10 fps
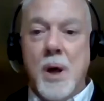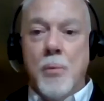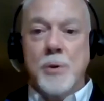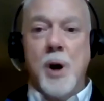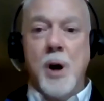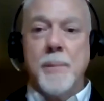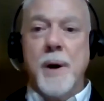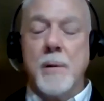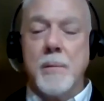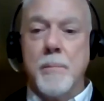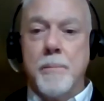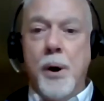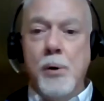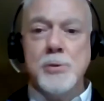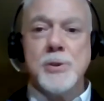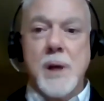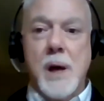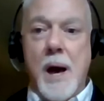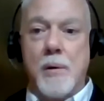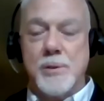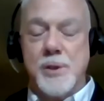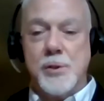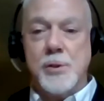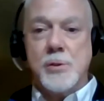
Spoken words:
we're talking about post-acquisition.